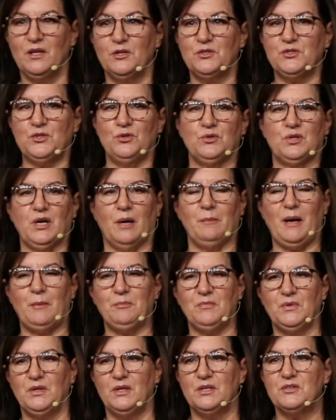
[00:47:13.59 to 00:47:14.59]
So you come
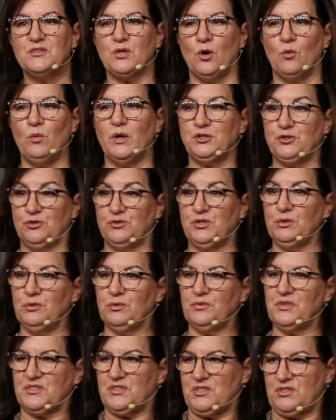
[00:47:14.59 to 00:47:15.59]
up, so what you
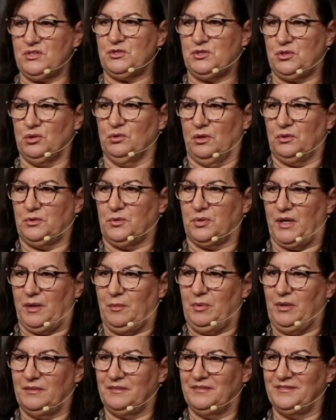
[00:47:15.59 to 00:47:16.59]
do, this is a tool crib.